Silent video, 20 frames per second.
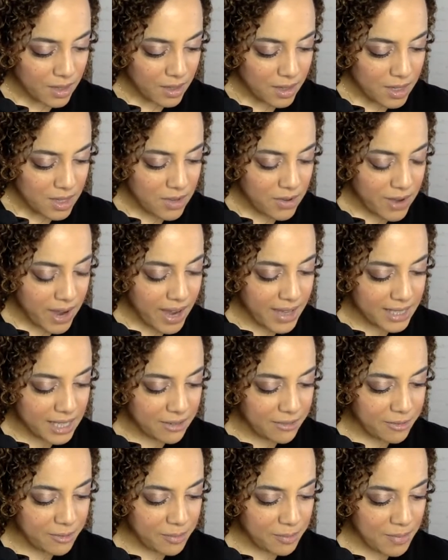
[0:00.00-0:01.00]
you guys
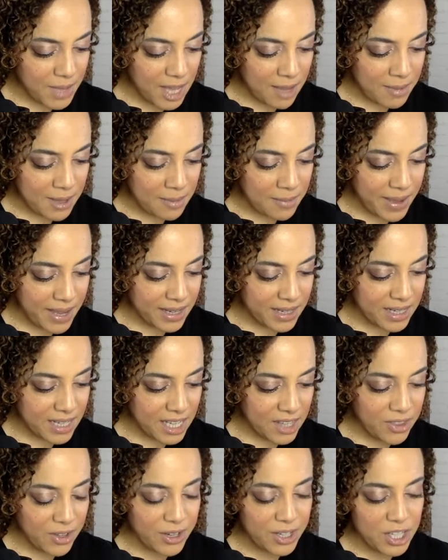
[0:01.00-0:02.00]
have maybe been,
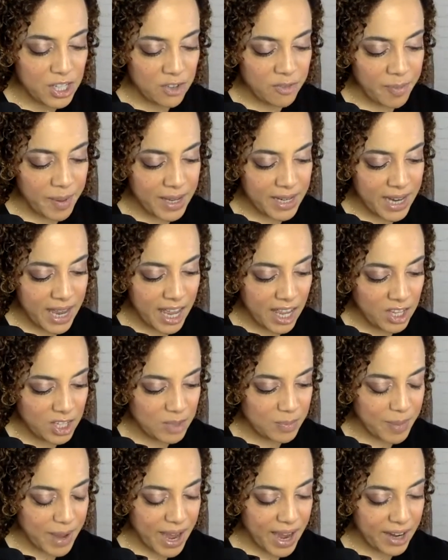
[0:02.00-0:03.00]
either you've been
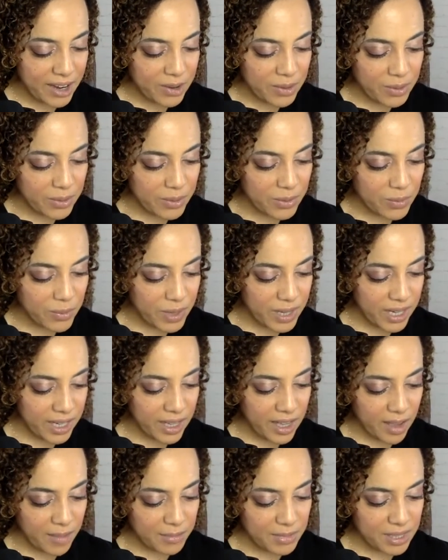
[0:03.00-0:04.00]
held back when it
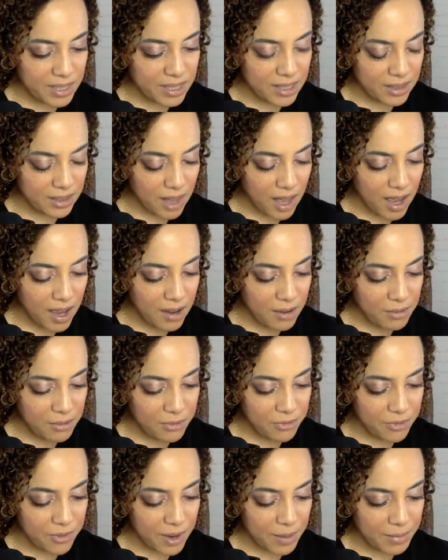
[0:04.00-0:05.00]
comes to love.
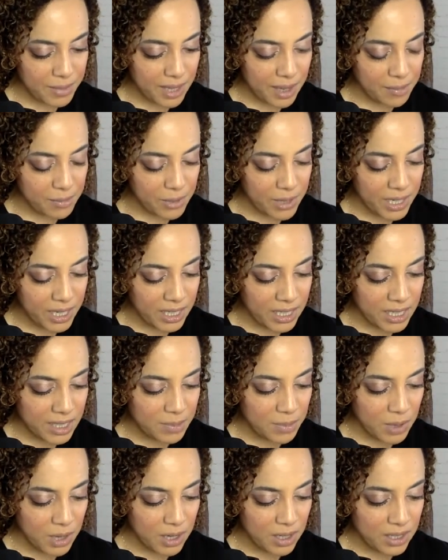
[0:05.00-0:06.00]
I'm reading this
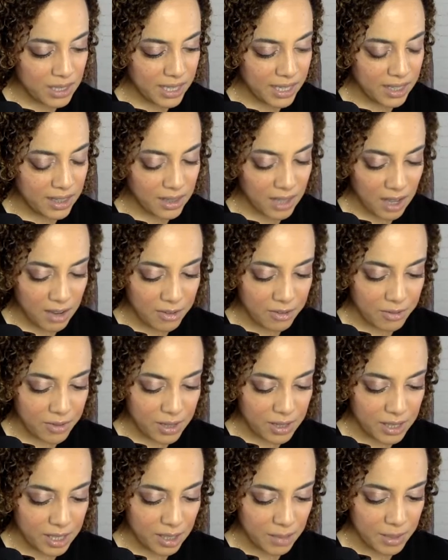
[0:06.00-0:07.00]
more as like a
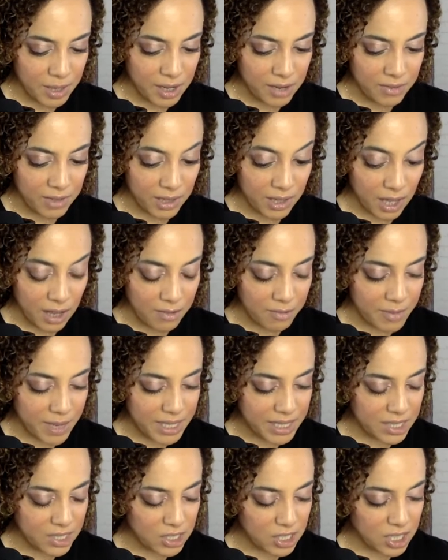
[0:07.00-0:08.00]
little bit of a love
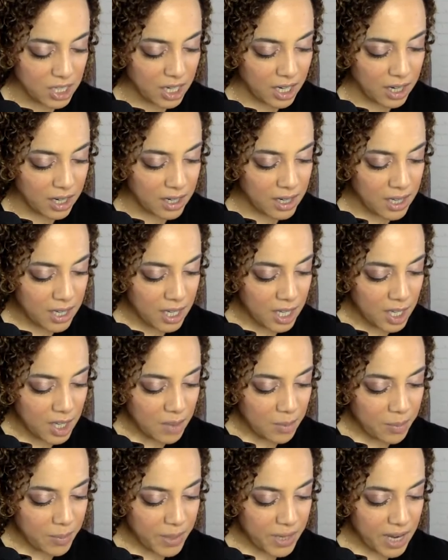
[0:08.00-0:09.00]
message here,
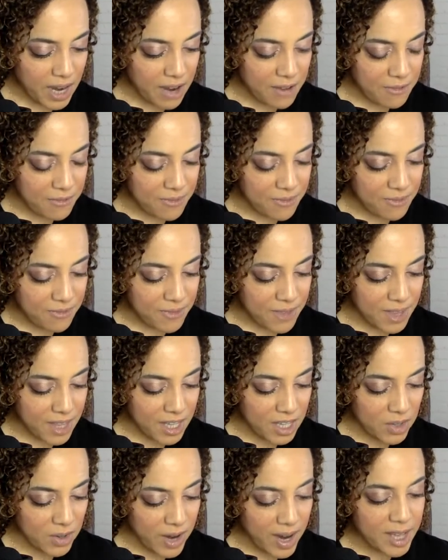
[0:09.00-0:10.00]
but I feel
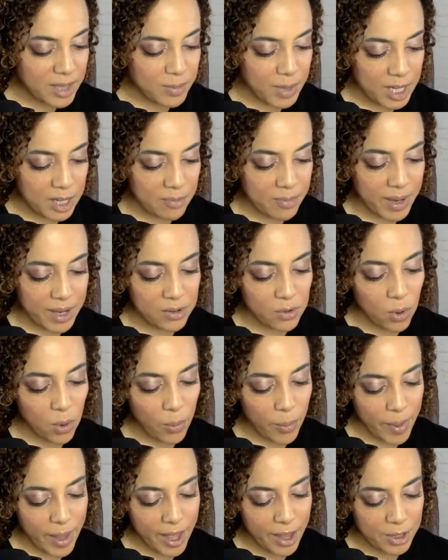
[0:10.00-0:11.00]
like you guys might have been
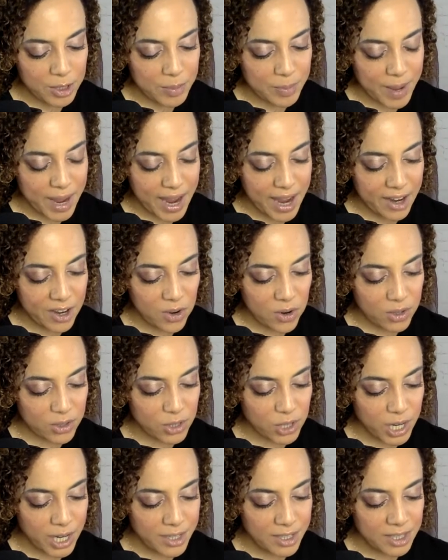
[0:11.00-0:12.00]
held back or
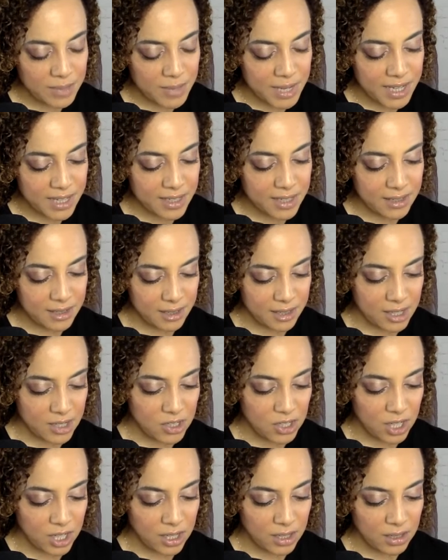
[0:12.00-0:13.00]
trying to make a
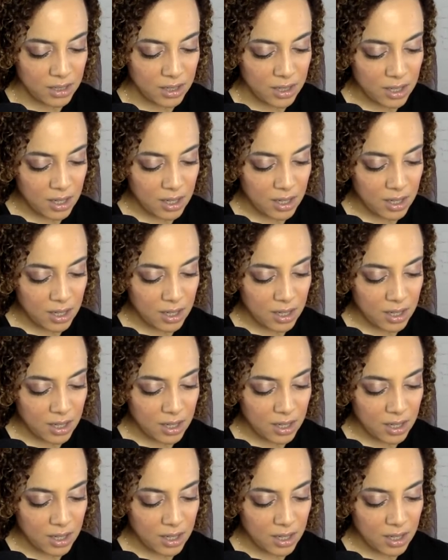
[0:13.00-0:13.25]
decision